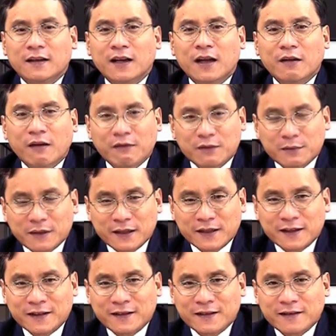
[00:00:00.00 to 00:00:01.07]
Hello
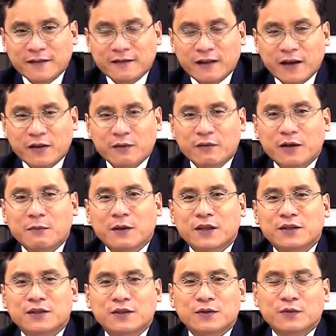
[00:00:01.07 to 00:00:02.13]
everybody, thank you very
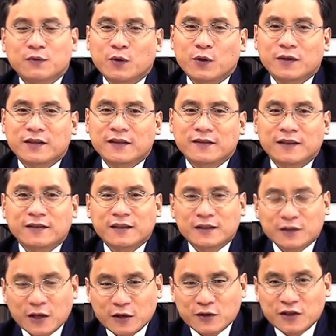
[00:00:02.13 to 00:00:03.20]
much for attending this
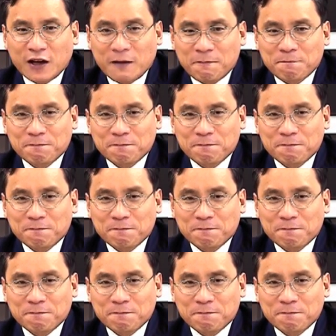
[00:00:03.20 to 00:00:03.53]
lecture.